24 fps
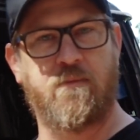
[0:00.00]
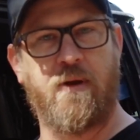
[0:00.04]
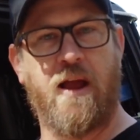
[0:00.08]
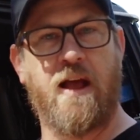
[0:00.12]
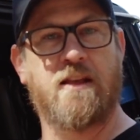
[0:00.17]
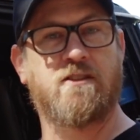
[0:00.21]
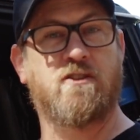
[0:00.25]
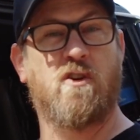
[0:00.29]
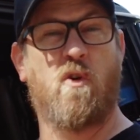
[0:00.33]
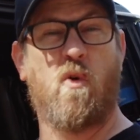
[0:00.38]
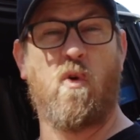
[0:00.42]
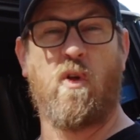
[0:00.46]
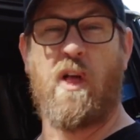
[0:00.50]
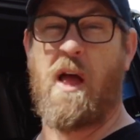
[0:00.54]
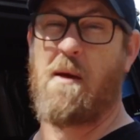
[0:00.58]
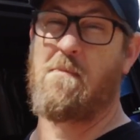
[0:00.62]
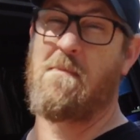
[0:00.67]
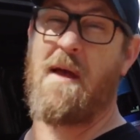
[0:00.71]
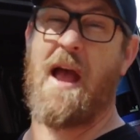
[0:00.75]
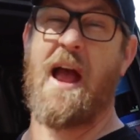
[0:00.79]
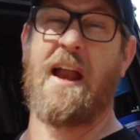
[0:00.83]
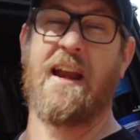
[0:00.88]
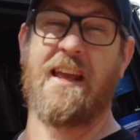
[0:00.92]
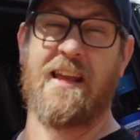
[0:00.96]
mounts. So all our
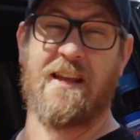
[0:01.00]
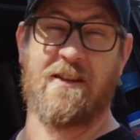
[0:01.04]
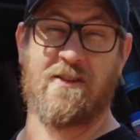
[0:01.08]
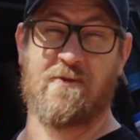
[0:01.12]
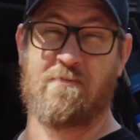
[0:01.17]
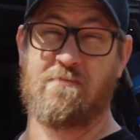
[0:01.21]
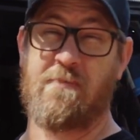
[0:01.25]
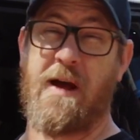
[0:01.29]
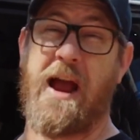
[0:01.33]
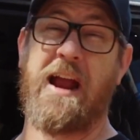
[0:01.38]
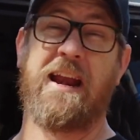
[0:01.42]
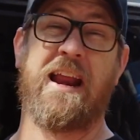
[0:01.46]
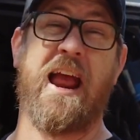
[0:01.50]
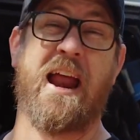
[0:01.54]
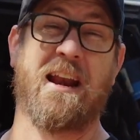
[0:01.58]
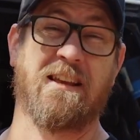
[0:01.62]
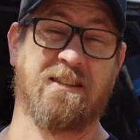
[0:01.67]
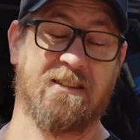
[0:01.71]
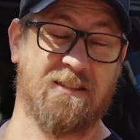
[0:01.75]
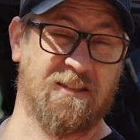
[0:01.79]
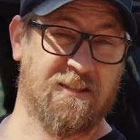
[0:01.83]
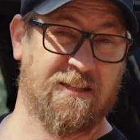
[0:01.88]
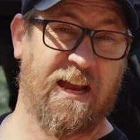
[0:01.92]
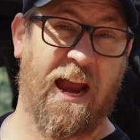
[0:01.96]
mounting is made out of
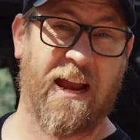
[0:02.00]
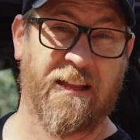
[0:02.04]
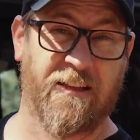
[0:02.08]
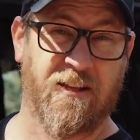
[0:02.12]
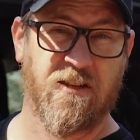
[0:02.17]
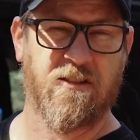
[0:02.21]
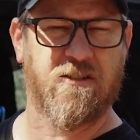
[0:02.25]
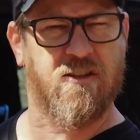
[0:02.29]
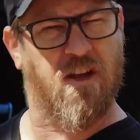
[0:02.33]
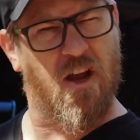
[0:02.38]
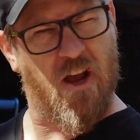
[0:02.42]
stainless,